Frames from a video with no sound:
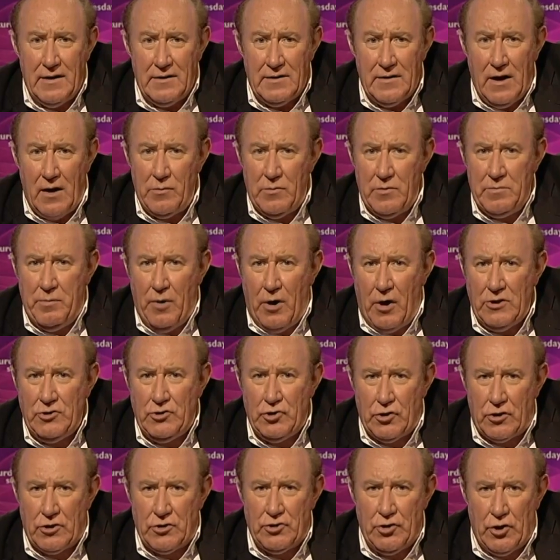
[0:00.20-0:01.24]
Now, when boy
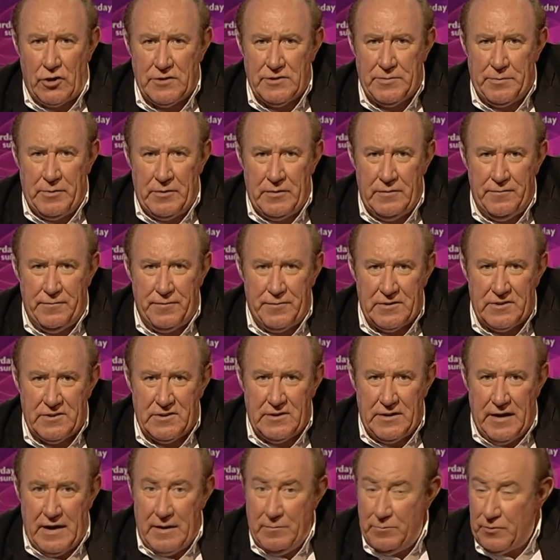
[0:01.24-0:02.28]
George Osborne first
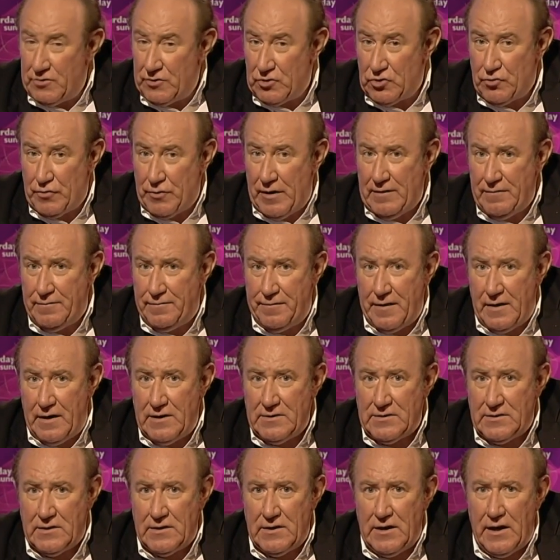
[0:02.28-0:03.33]
claimed with a straight
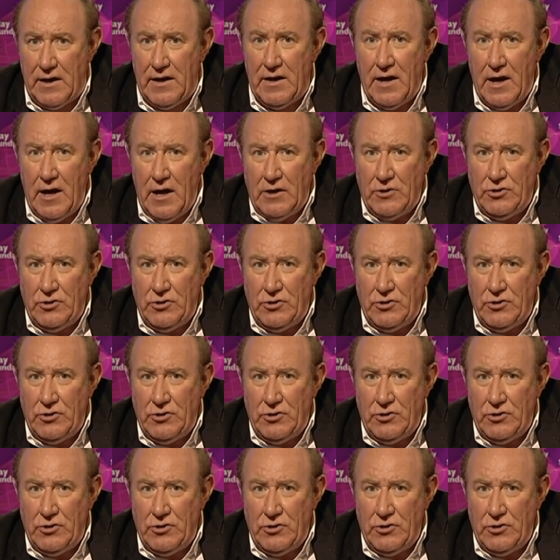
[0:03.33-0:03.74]
face and a